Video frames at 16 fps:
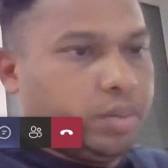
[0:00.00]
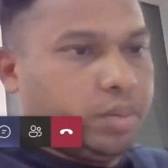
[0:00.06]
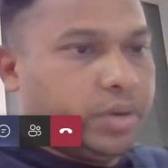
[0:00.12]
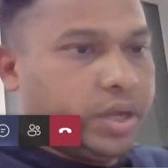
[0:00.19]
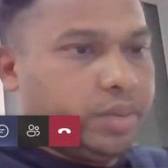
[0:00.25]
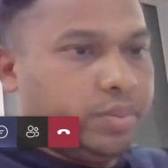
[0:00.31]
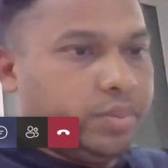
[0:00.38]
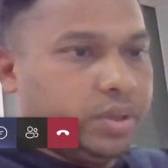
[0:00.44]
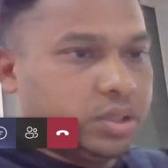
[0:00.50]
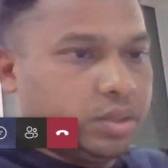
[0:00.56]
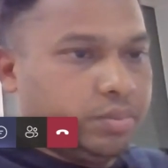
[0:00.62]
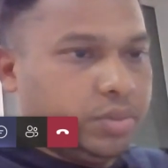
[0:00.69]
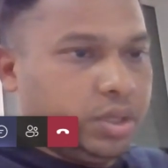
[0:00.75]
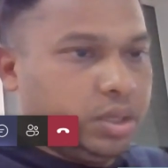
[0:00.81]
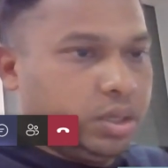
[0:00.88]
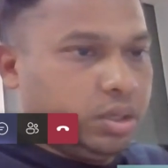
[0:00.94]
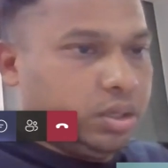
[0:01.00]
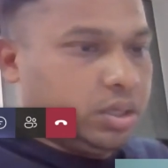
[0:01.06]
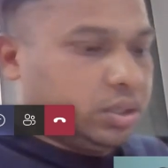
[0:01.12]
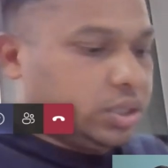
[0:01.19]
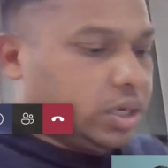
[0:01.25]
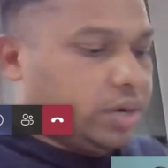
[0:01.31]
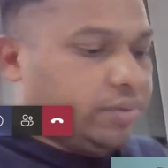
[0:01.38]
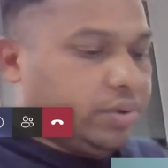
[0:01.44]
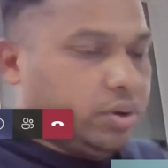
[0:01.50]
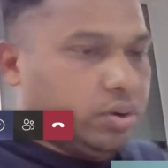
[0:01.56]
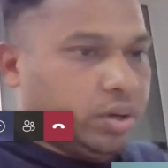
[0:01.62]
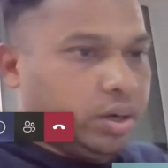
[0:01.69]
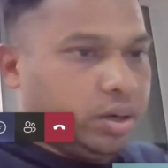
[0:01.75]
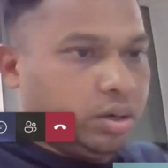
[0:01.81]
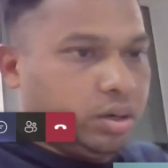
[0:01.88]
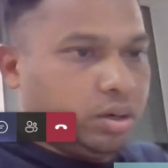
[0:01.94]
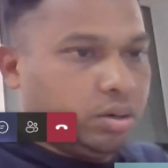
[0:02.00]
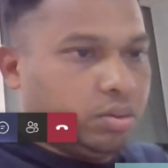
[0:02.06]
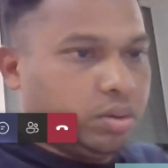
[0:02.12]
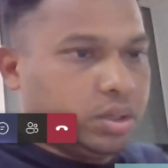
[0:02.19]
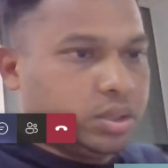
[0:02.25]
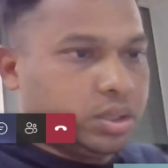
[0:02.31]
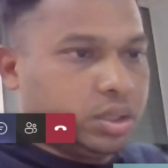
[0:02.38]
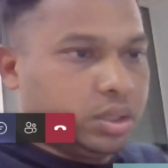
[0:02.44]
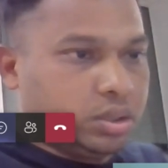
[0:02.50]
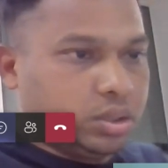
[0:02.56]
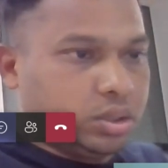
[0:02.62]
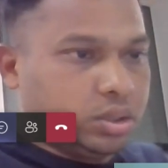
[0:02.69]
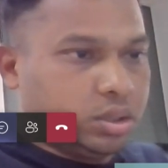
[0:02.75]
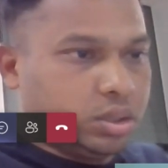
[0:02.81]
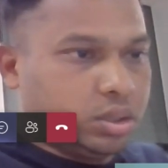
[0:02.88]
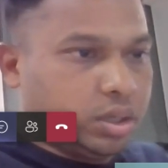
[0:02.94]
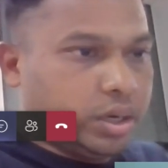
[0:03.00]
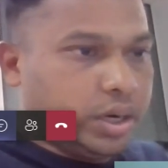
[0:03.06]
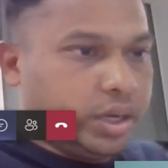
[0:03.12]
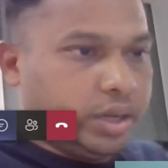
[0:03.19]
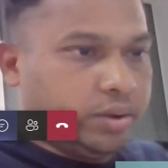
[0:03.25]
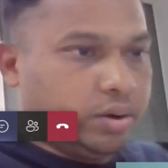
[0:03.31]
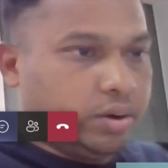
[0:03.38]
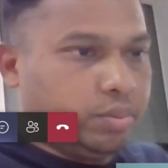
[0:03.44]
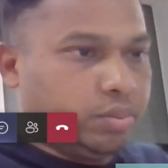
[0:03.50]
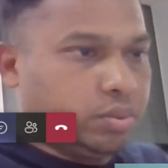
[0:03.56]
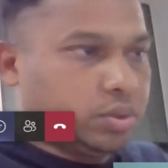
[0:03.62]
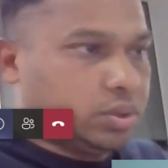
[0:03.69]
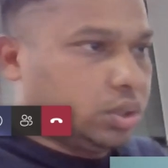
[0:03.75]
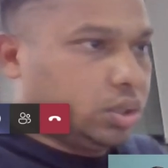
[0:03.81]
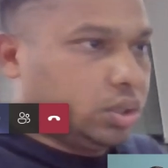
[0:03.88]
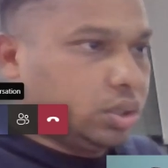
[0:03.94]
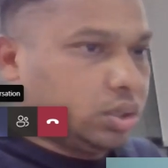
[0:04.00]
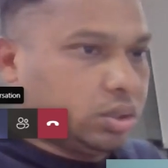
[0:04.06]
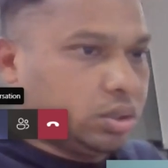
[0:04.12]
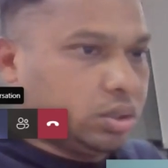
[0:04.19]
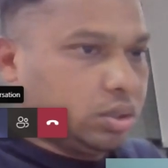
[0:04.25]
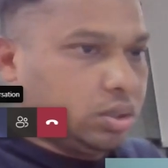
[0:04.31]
I'm typing something in the chat window. Once it is ready, I'll push it.